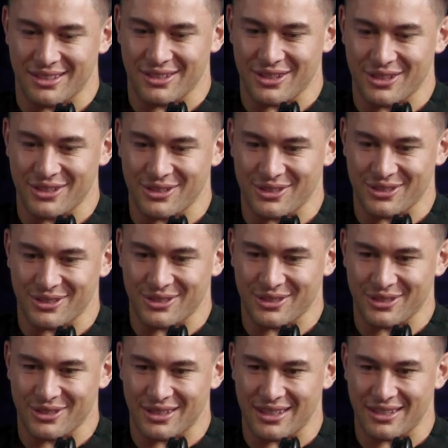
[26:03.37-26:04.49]
You know,
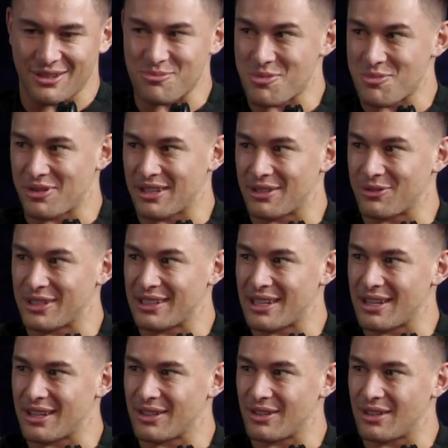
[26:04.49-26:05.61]
He's I, I, remember when
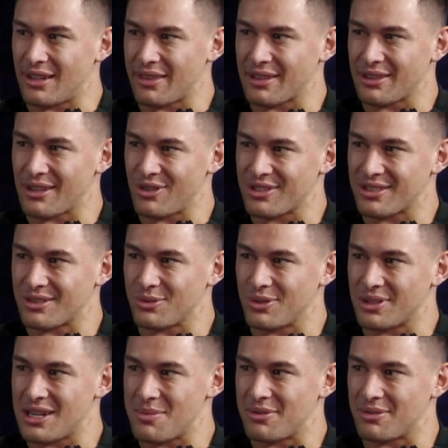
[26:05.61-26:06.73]
they, I think they lost the
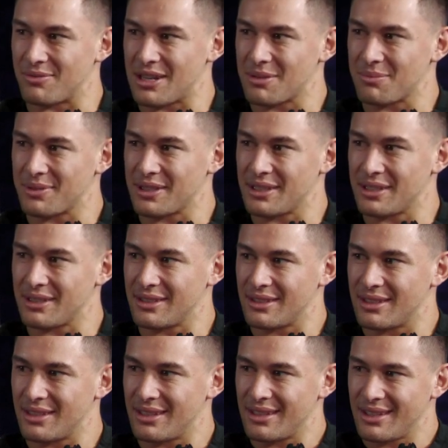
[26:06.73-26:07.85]
World Cup in rugby.
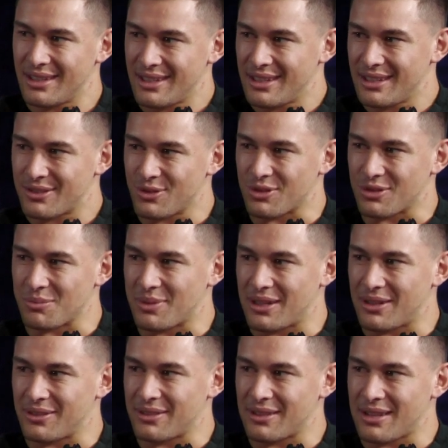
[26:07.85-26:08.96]
Yeah, talked
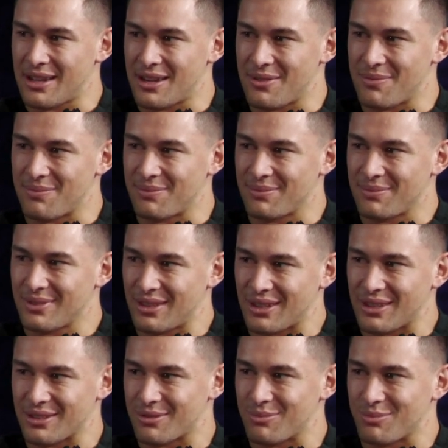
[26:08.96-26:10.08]
about um, you
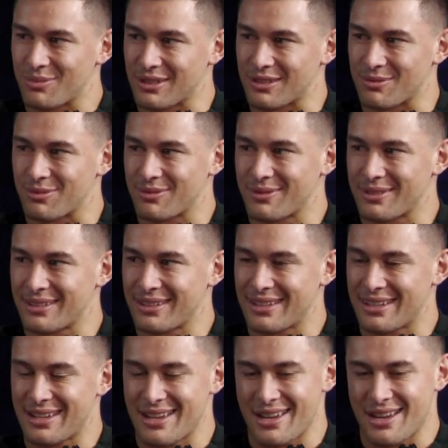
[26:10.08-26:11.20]
know,
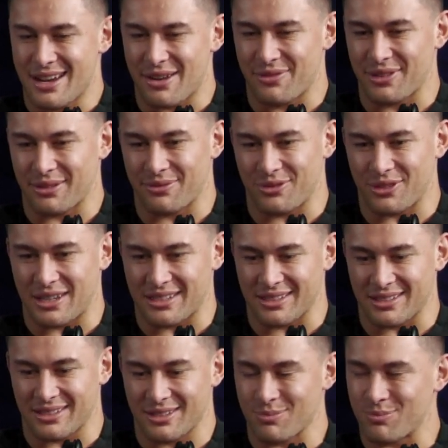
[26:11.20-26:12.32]
I think for
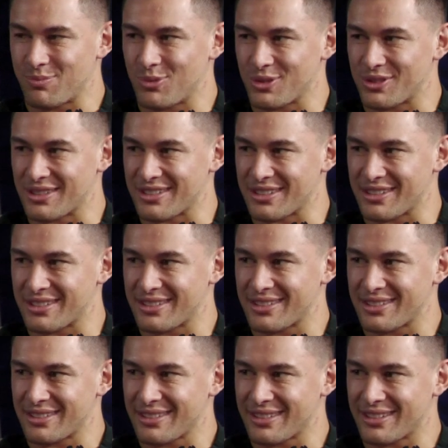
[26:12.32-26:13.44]
us as sports is
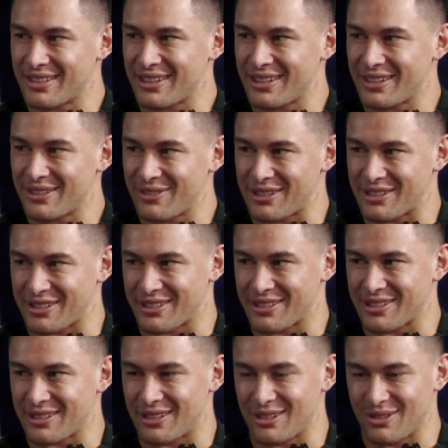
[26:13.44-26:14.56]
just you know, it's
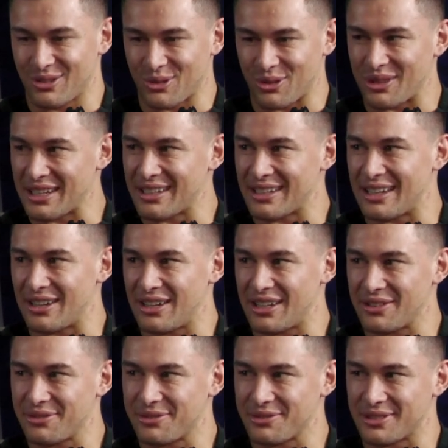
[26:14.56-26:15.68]
just a little thing in our
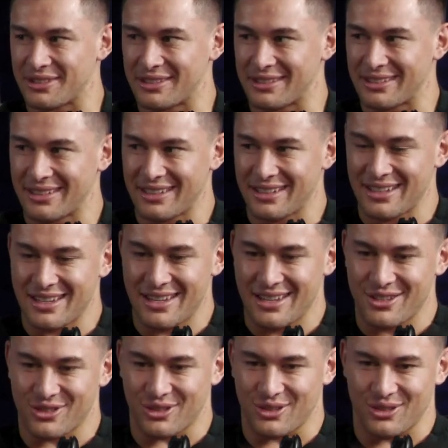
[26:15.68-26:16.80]
life. yeah, right.
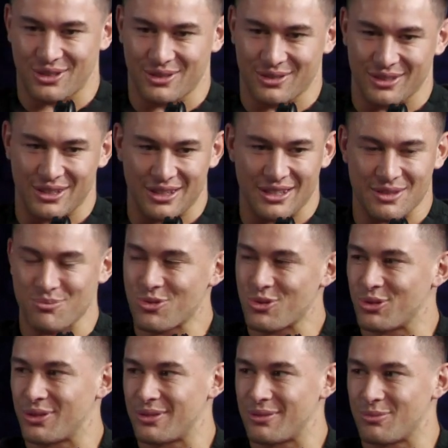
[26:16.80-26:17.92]
Sort of look, you know, there's
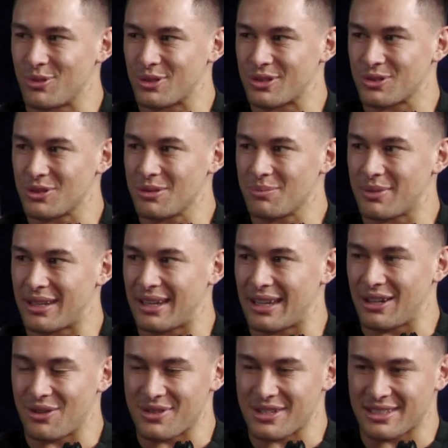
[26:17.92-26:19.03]
more more to it, but
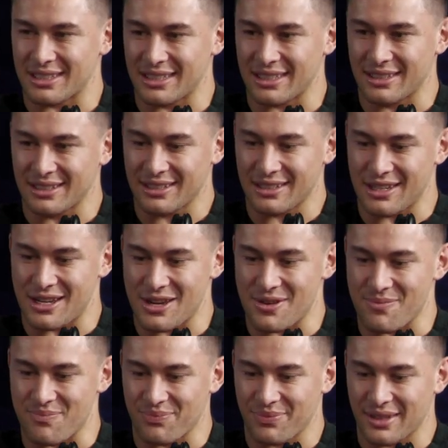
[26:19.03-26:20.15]
like obviously,
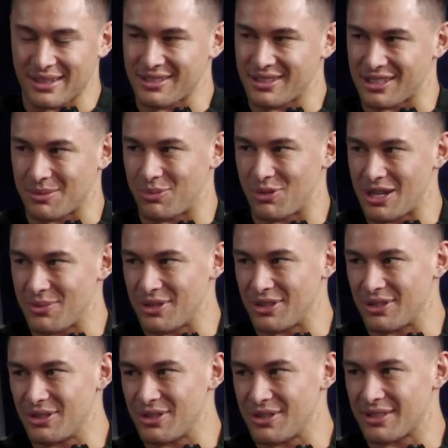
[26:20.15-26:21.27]
um, it's disappointing
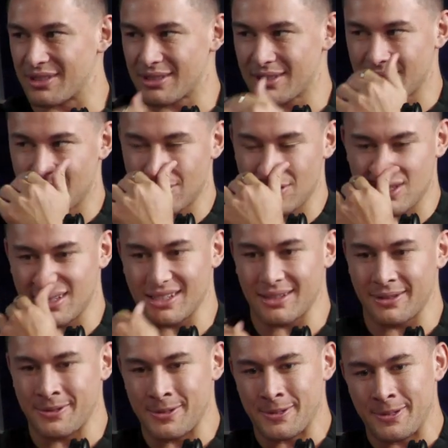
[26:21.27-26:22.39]
when you lose mm. lose
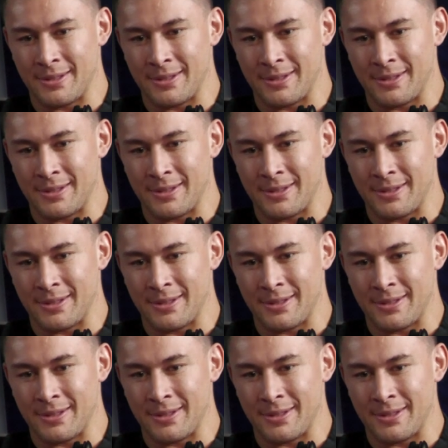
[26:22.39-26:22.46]
it.